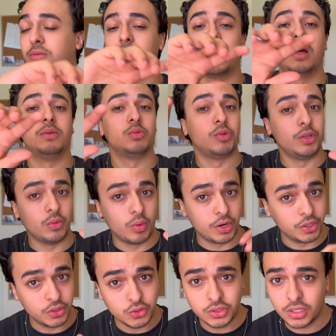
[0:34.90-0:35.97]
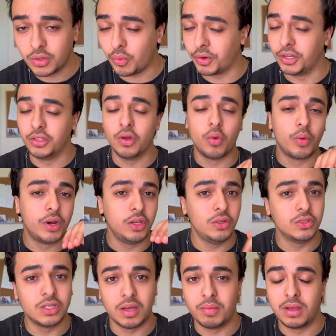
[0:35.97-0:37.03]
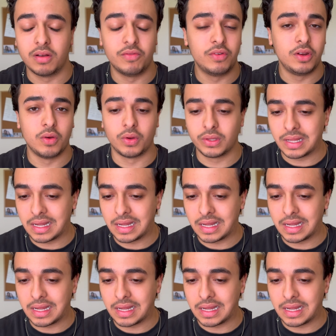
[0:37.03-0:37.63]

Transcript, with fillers: times where you want to use it, where you don't want to use it. I made a video on